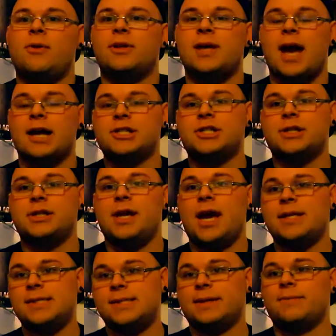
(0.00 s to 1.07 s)
It actually
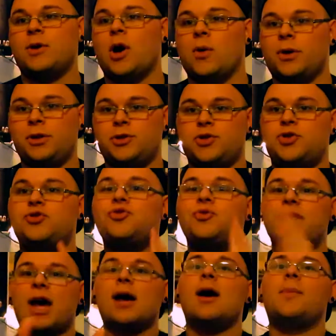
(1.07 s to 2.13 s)
ends up going
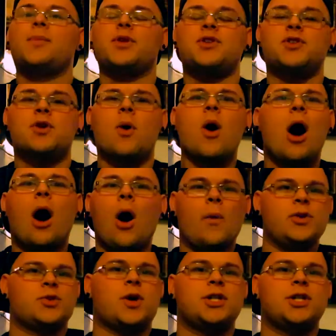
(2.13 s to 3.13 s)
to that company. So always